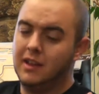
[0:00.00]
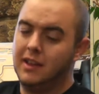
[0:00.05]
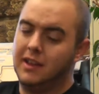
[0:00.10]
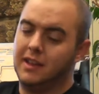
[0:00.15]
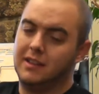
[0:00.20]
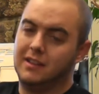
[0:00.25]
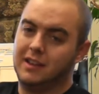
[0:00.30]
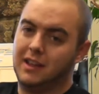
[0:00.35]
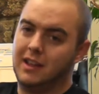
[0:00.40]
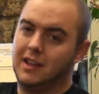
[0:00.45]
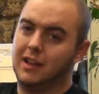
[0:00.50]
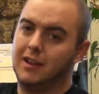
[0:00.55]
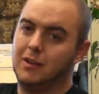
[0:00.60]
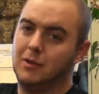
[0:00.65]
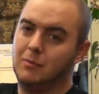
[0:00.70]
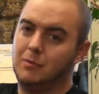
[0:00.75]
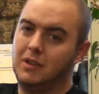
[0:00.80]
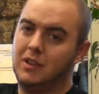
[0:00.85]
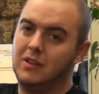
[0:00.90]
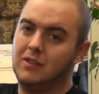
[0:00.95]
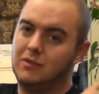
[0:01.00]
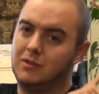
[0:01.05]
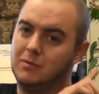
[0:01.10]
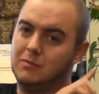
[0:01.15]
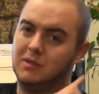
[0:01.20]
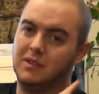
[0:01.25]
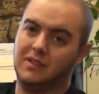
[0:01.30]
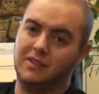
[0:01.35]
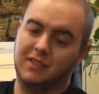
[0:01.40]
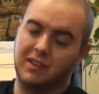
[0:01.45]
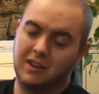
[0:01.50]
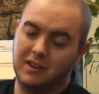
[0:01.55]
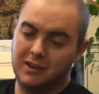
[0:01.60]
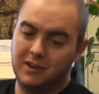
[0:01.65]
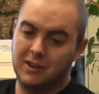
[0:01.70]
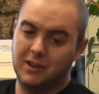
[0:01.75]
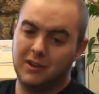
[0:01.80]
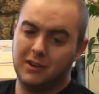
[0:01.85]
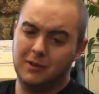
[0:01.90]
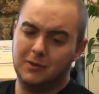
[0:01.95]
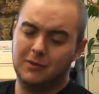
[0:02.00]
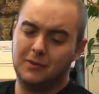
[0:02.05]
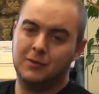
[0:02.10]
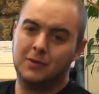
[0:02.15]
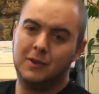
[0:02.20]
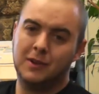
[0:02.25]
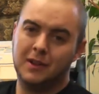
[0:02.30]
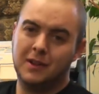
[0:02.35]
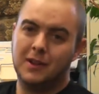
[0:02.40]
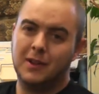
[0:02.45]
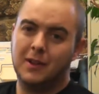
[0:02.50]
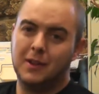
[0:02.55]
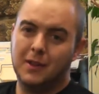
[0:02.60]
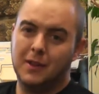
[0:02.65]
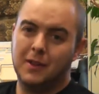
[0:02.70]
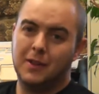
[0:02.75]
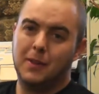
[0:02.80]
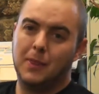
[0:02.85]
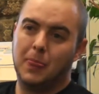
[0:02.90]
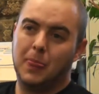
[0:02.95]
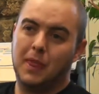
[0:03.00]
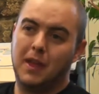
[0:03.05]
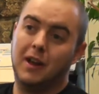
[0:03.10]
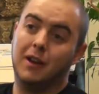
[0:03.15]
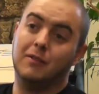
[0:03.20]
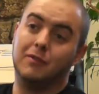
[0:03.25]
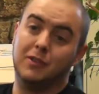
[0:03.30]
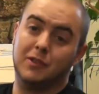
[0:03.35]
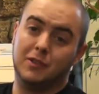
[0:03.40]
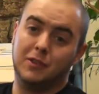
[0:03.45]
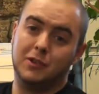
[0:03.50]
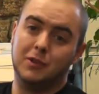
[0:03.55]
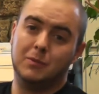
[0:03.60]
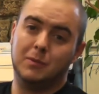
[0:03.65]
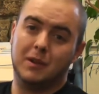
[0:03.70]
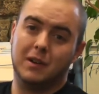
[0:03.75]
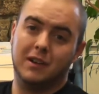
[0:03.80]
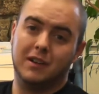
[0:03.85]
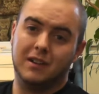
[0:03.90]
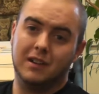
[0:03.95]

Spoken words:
and take out a piece from the center of the tumor.